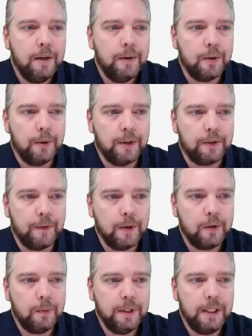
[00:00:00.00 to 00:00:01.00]
So this
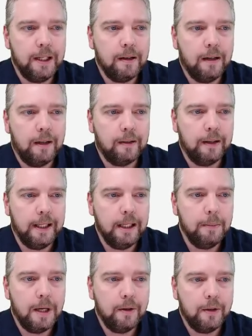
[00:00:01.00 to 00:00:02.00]
first one here under
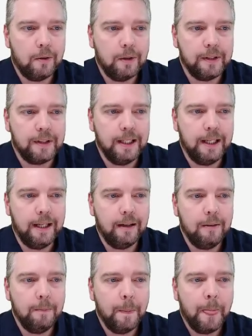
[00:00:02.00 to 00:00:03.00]
email, you're going to see
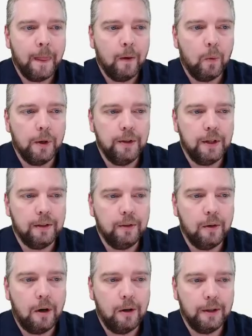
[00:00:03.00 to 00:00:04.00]
here where you can
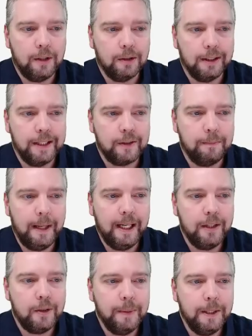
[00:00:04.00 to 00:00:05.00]
do all your list
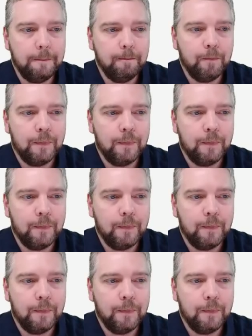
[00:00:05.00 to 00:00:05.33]
management,